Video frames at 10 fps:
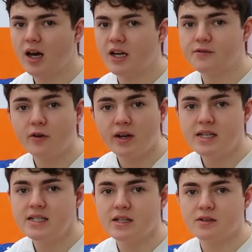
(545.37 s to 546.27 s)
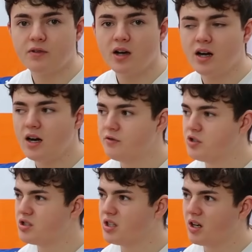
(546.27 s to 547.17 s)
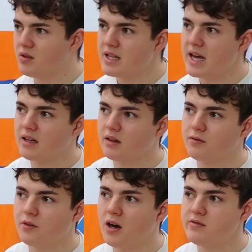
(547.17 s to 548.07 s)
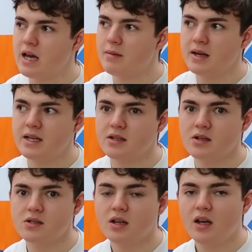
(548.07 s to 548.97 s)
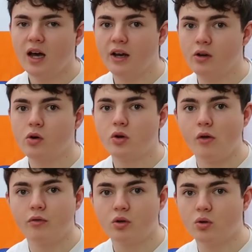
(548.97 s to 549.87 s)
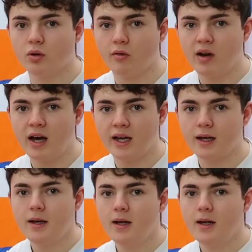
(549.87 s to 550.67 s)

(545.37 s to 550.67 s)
It's very easy as a fly half just to, you know, take 5-10 meters and not go for the corner flag